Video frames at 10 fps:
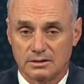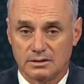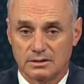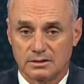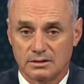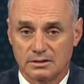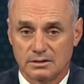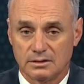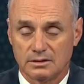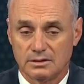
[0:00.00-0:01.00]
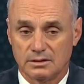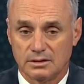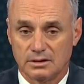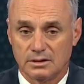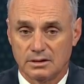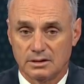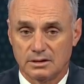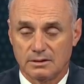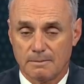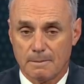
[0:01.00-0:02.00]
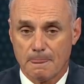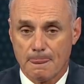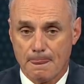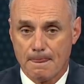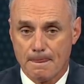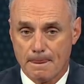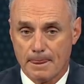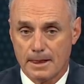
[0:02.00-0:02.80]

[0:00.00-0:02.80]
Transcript: This person isn't speaking.